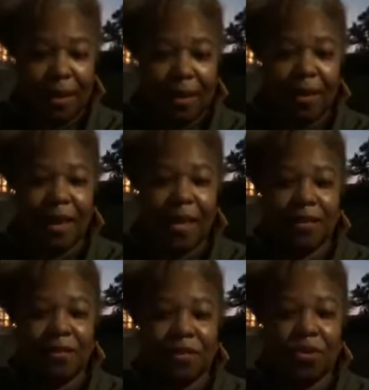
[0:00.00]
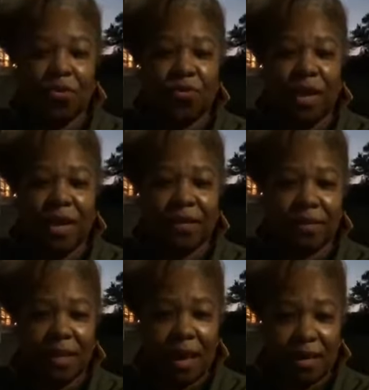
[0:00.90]
He has to go there
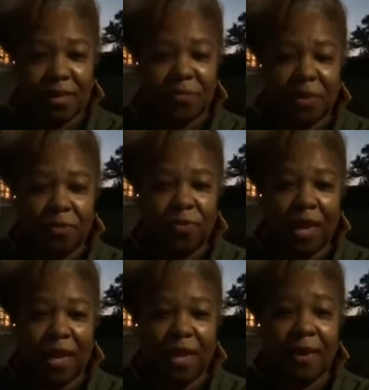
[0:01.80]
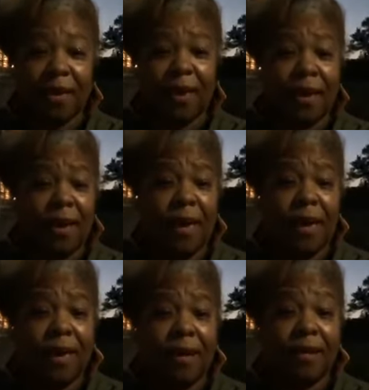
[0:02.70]
to the hospital there.
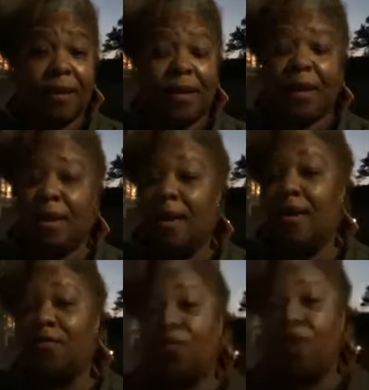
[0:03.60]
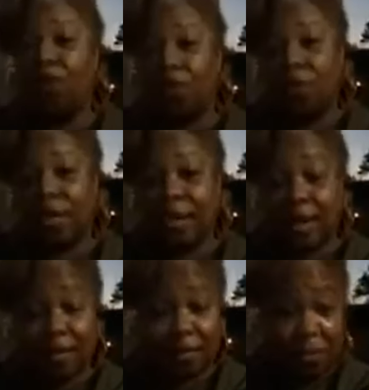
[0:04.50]
And every organ
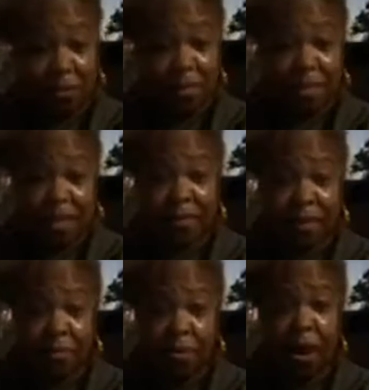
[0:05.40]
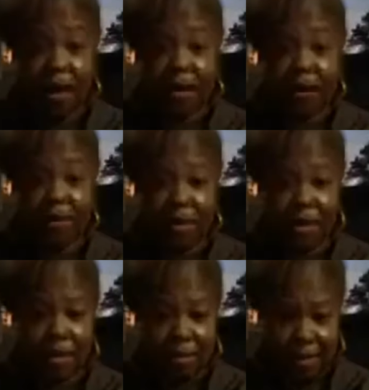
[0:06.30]
has to be tested prior to
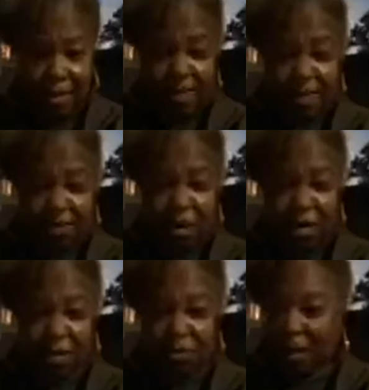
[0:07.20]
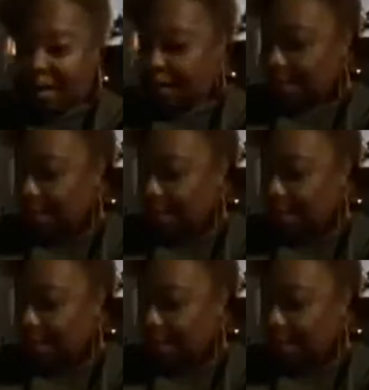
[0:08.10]
getting a kidney transplant.